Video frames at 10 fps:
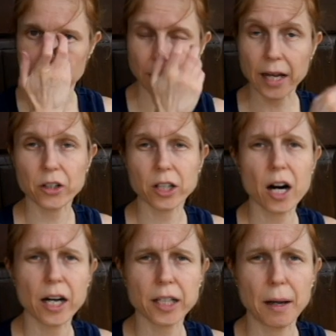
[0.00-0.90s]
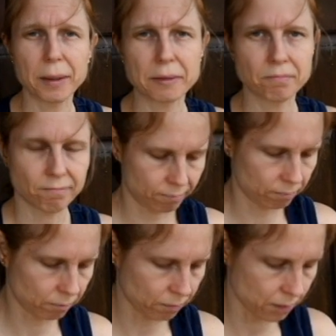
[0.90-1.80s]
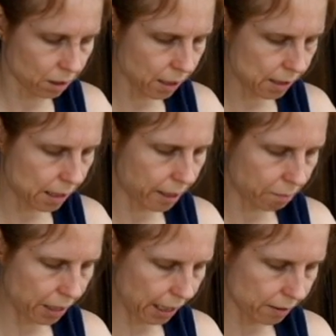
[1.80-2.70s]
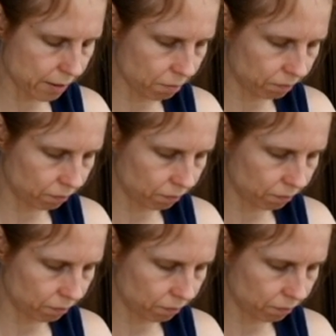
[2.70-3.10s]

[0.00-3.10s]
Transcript: Another car coming. Let's let it pass.